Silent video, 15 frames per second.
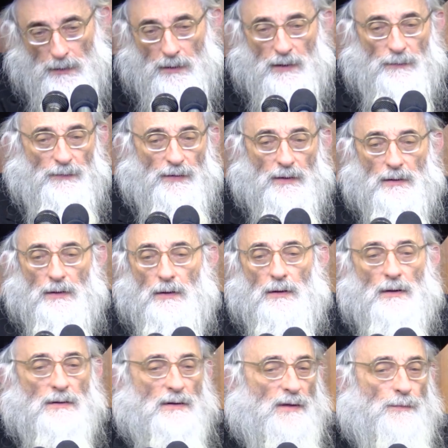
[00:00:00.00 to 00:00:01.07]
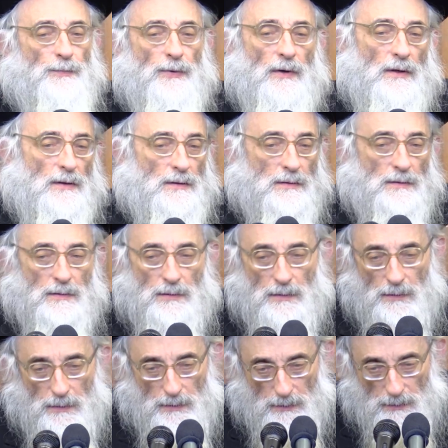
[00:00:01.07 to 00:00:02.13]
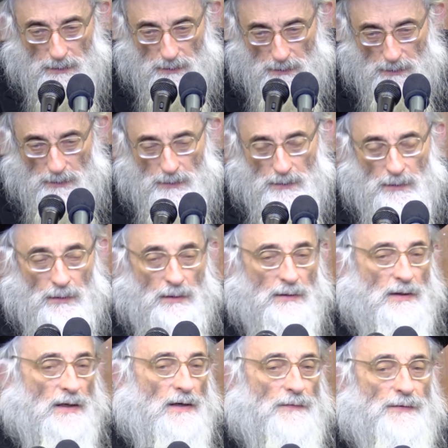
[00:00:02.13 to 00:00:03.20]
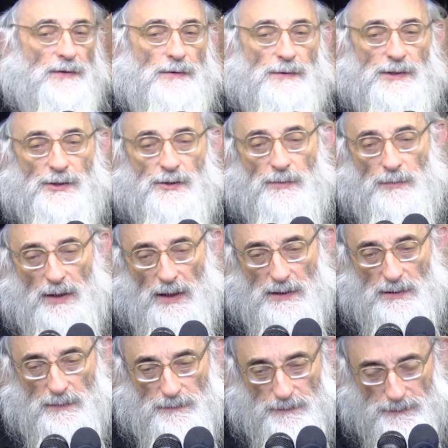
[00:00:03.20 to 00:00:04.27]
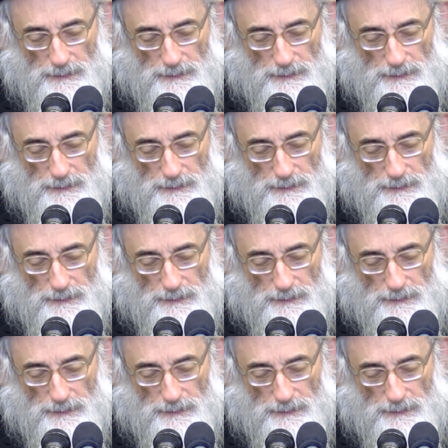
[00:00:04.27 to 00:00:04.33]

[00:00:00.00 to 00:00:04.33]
He felt a deep bond to every Yerushalayim.